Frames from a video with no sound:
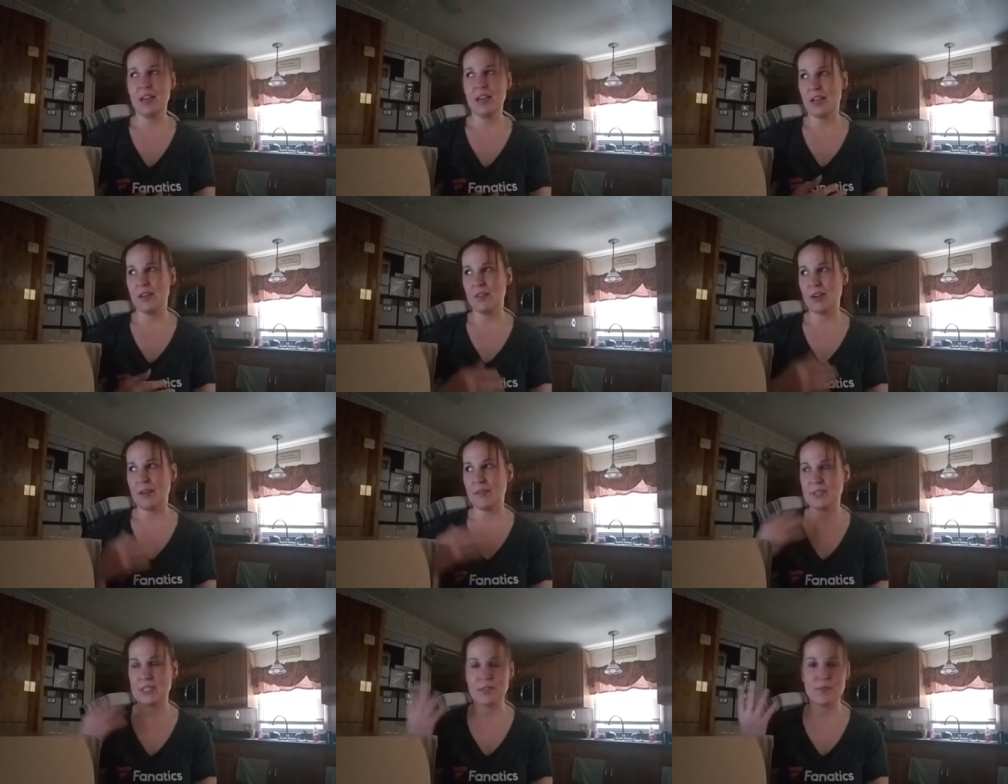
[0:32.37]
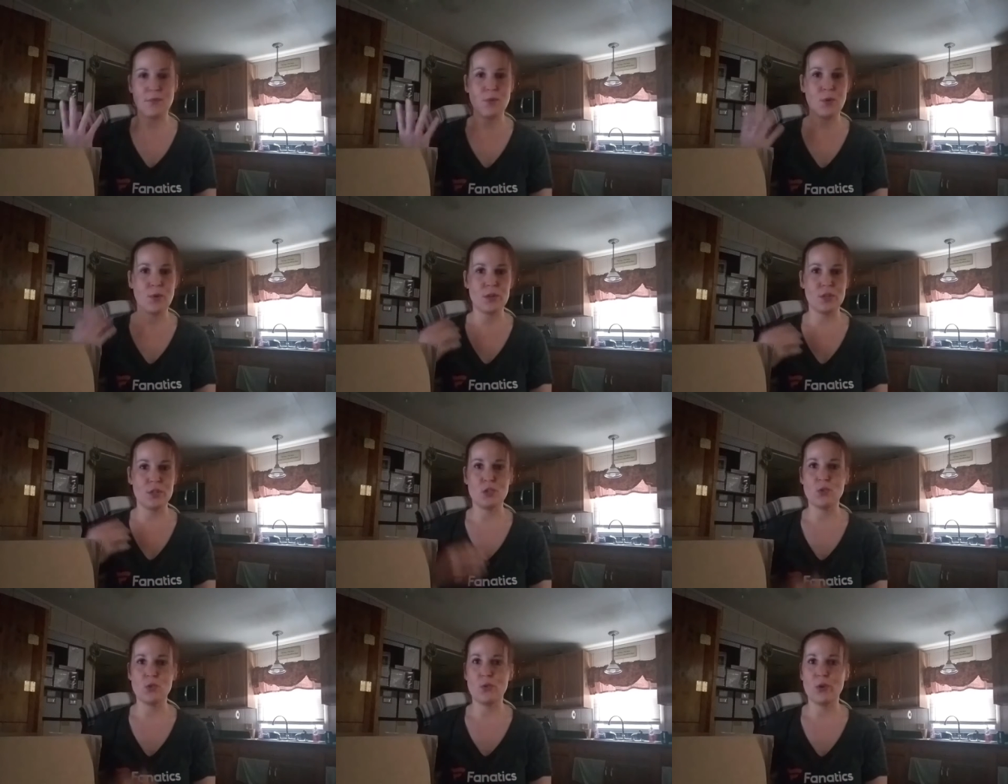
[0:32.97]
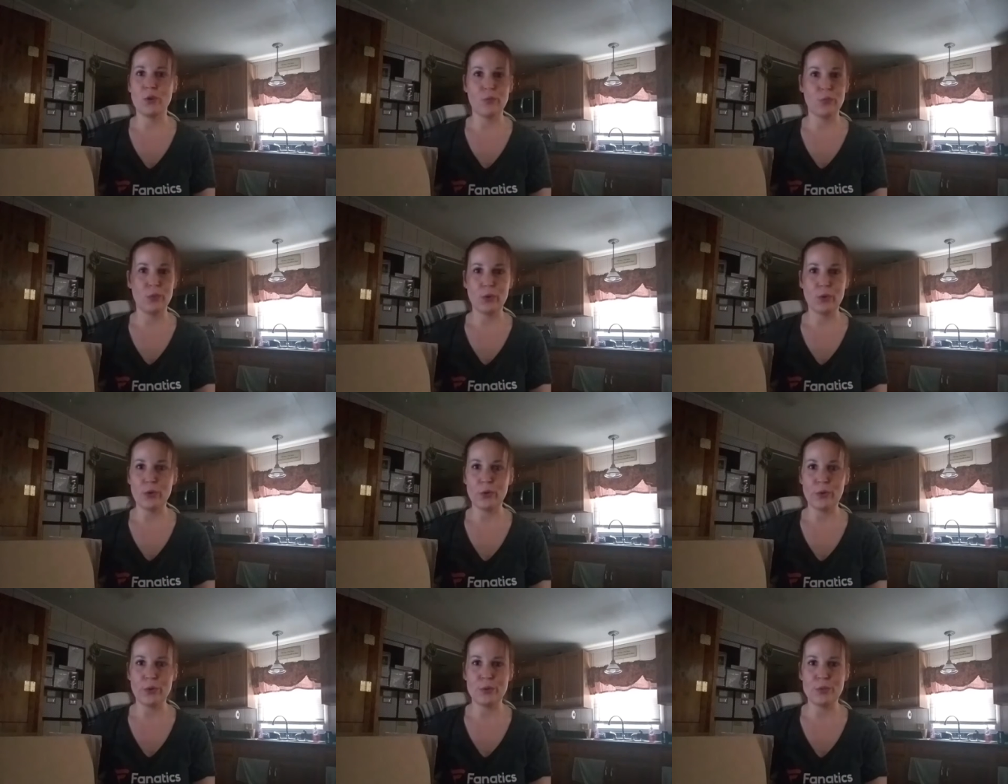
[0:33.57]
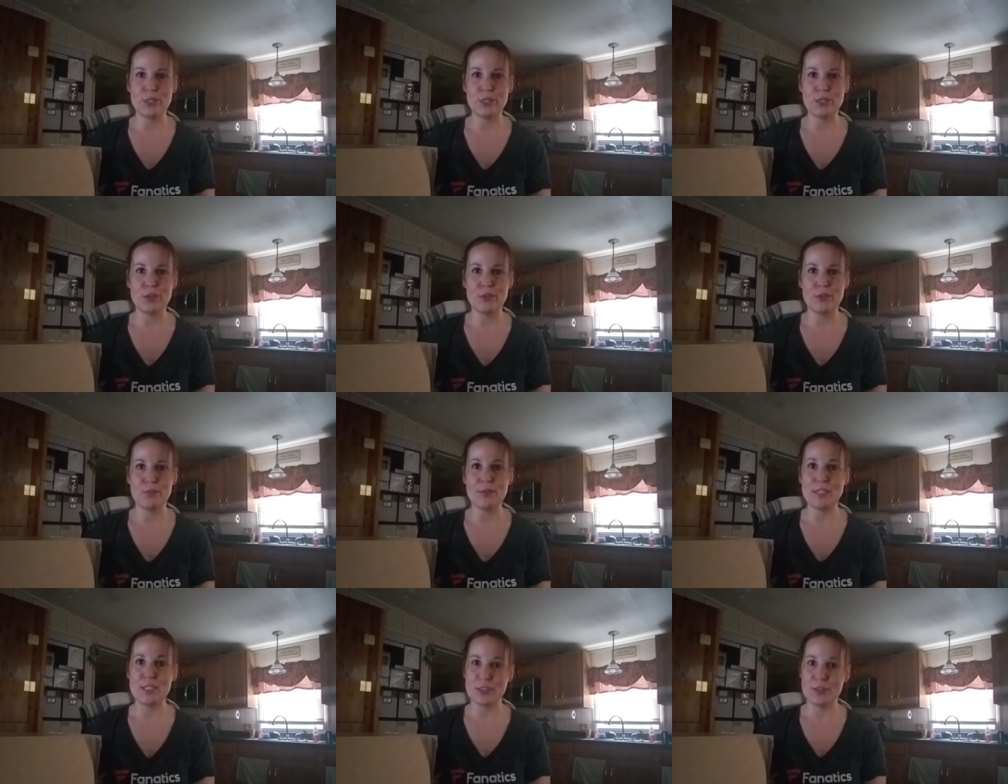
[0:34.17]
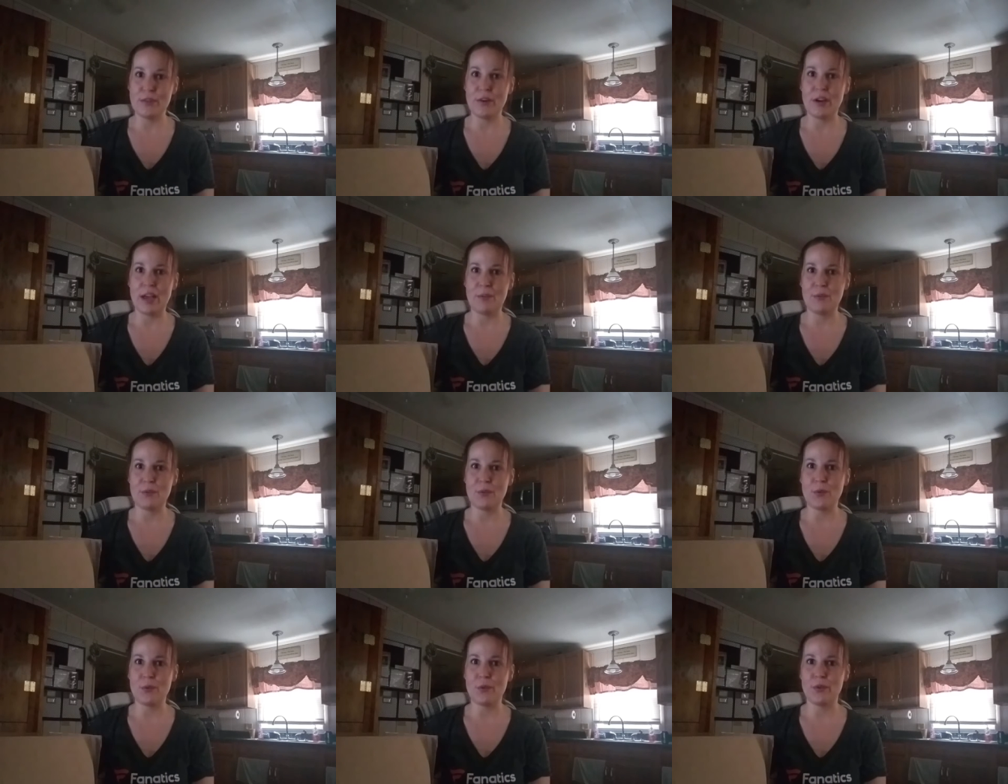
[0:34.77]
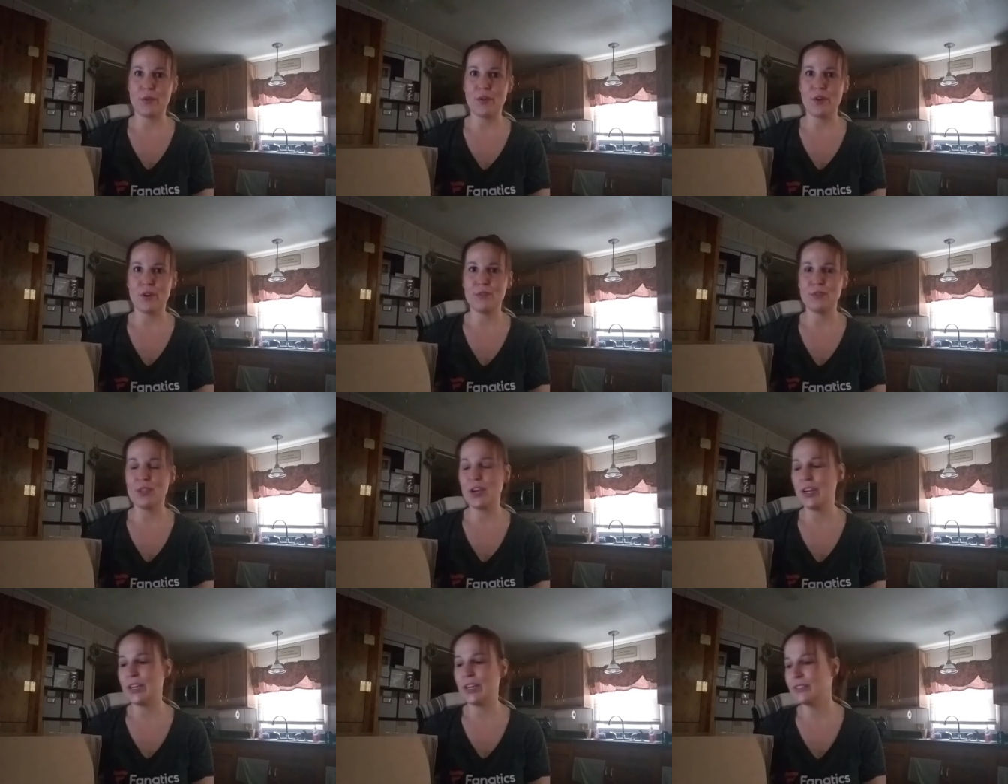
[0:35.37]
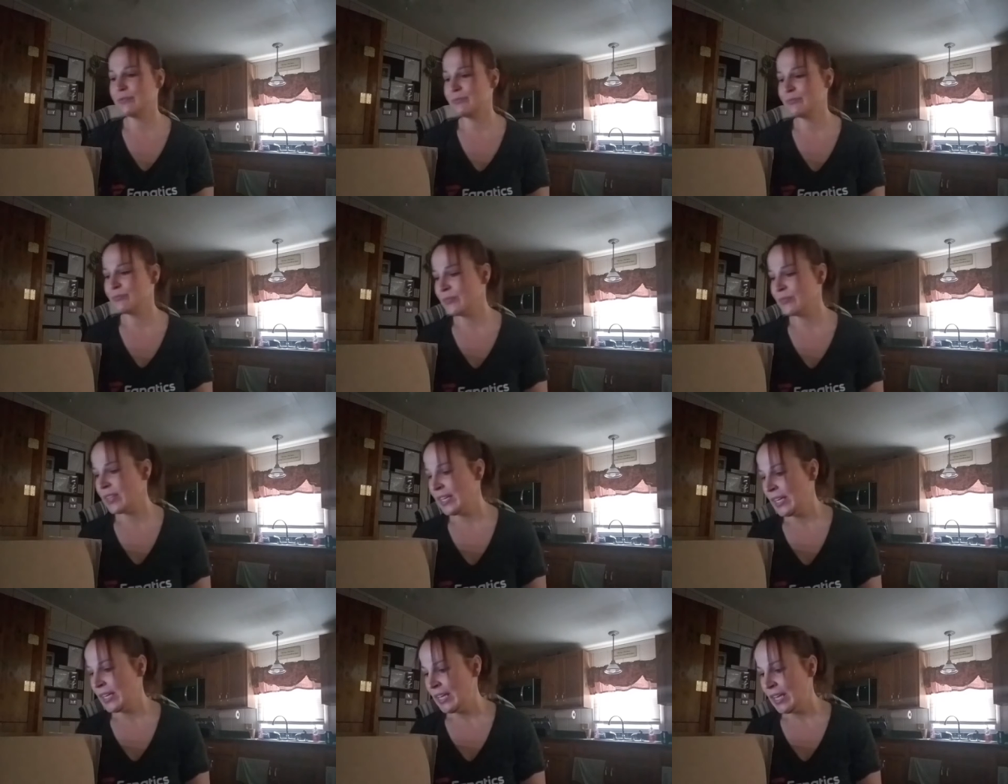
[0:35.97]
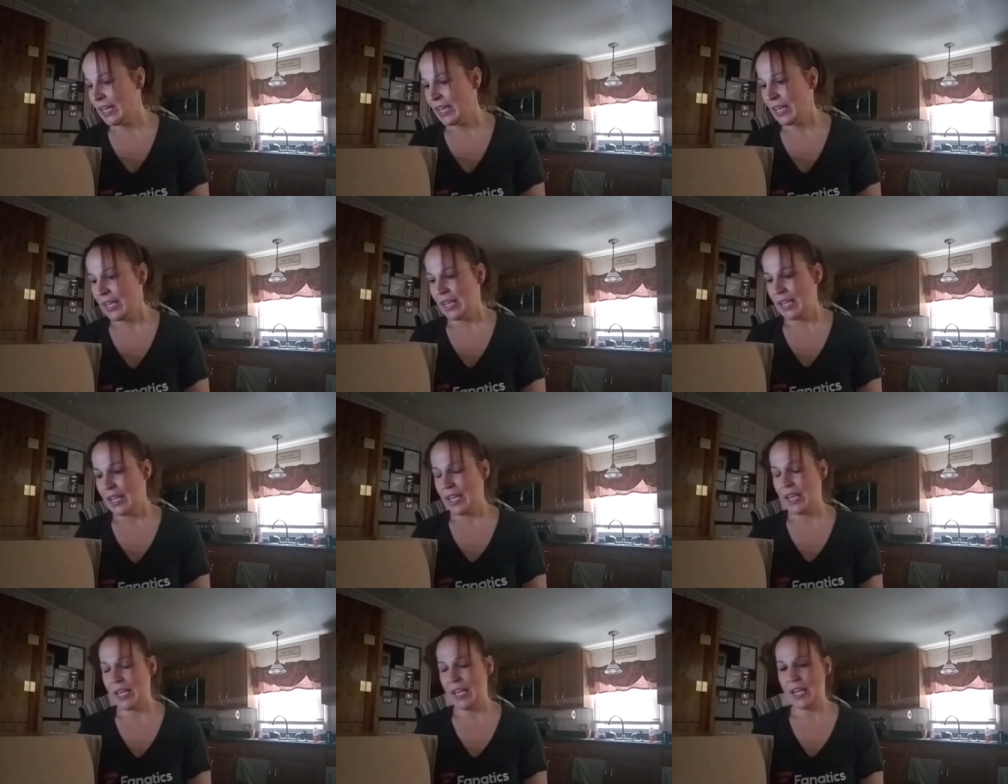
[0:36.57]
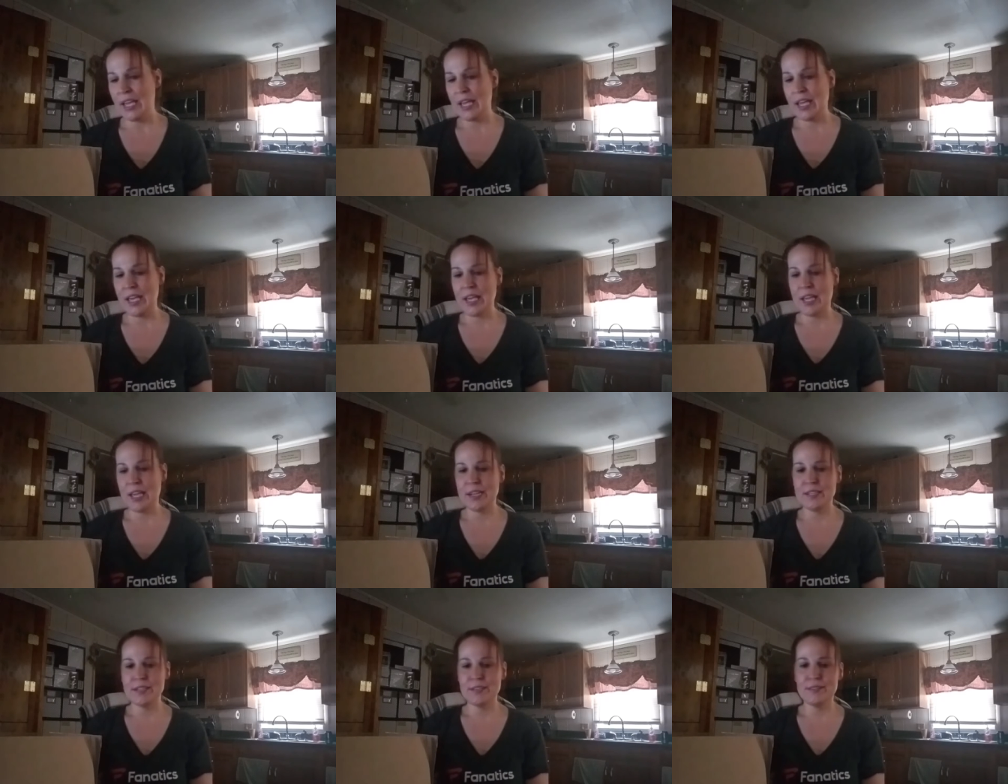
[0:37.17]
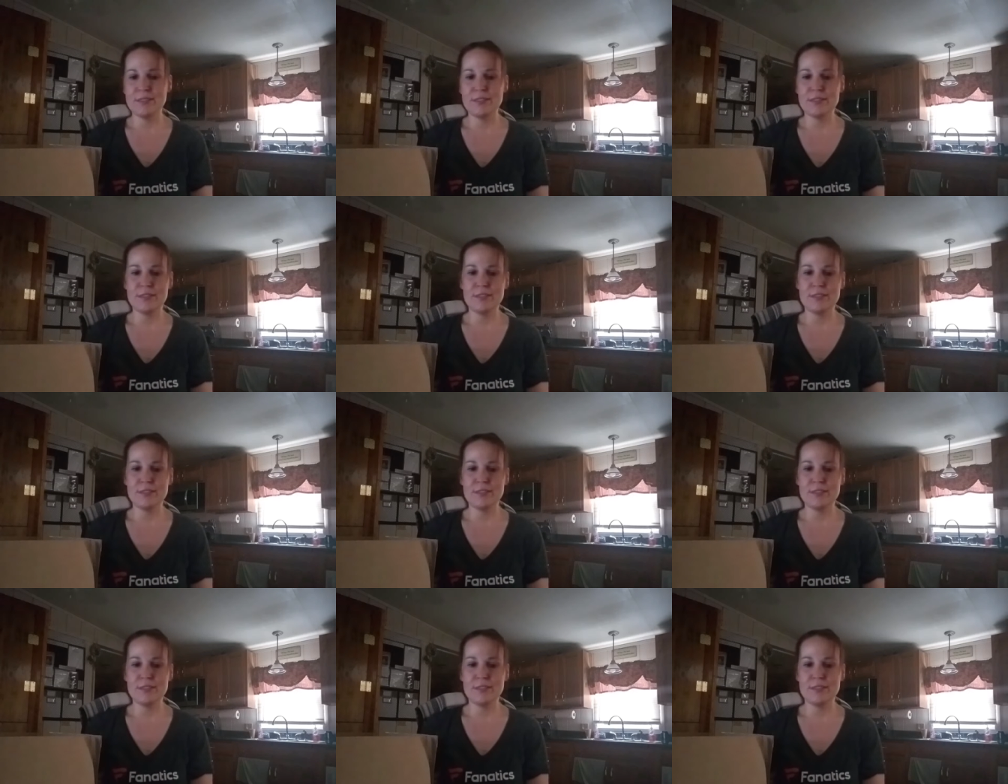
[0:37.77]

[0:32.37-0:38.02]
I don't have a Sephora store real close to me so I have to order offline and